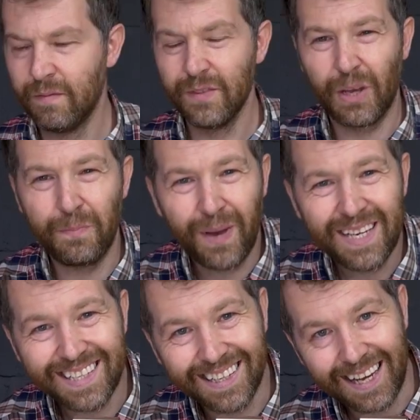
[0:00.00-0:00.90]
So
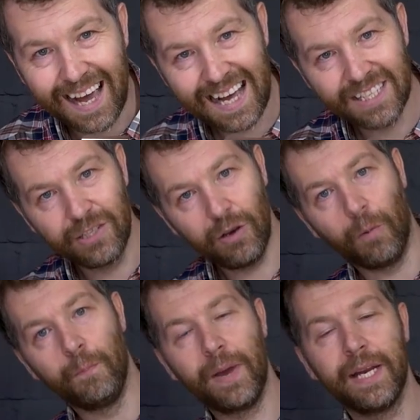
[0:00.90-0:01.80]
basically it has
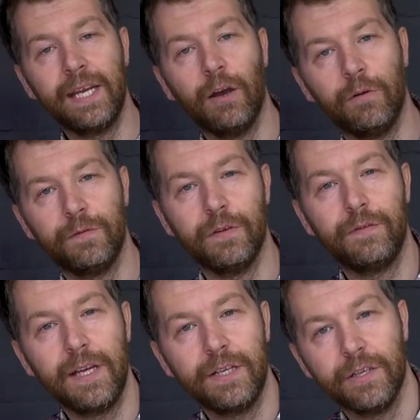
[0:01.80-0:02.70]
got many of the
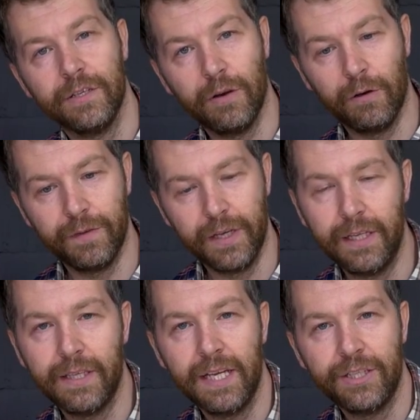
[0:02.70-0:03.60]
features of
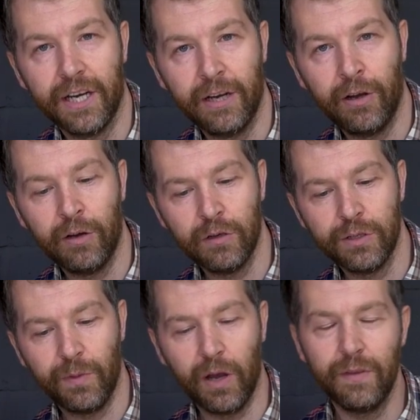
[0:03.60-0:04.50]
the DJI
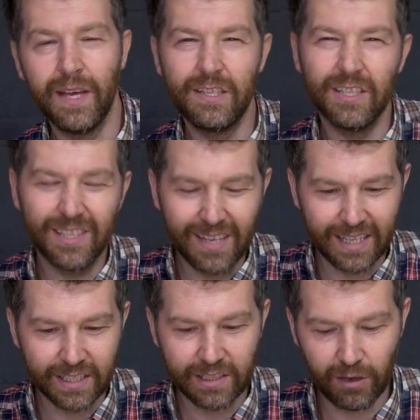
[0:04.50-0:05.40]
Osmo, they're just
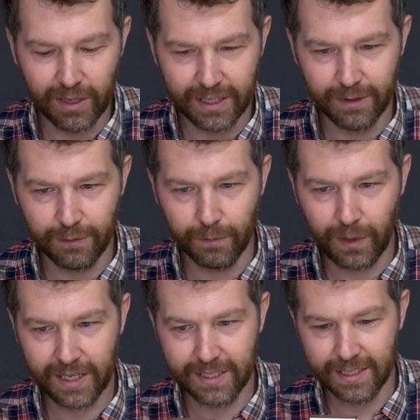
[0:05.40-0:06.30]
in slightly different
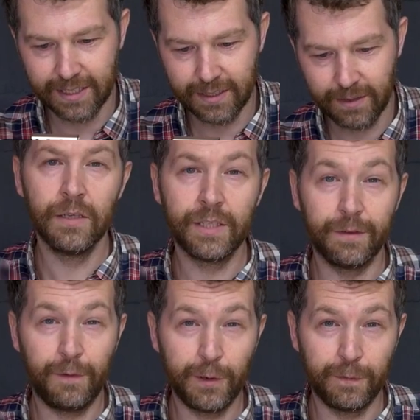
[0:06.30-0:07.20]
places. So
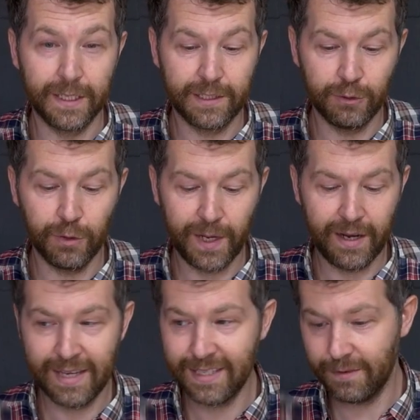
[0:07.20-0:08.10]
the final thing to talk
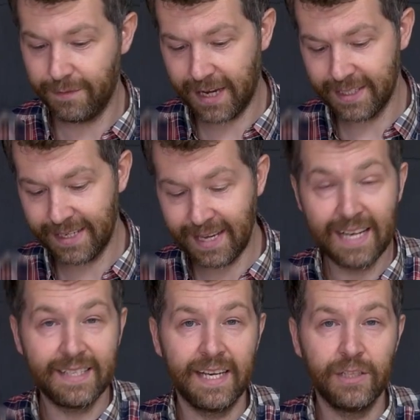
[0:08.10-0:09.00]
about is the fact it
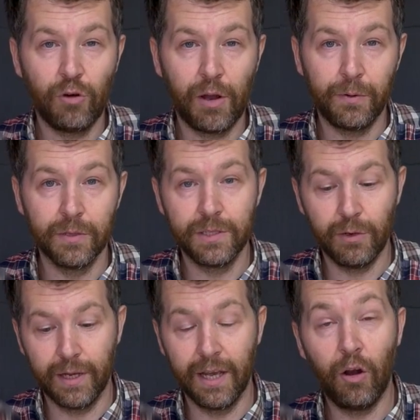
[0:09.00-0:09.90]
has a tripod
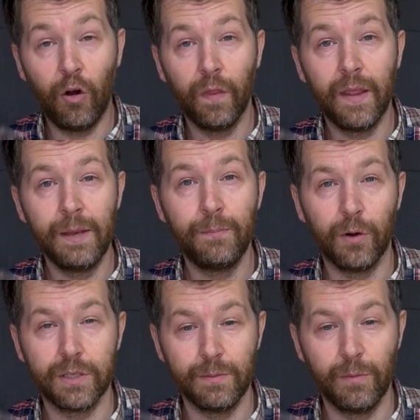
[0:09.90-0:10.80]
socket on the
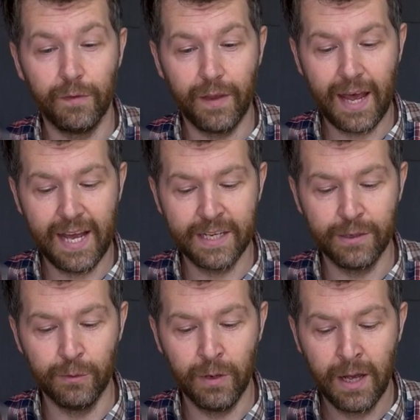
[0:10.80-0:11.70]
bottom of the
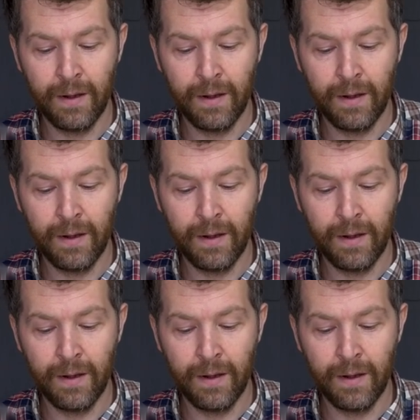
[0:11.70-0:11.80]
handle.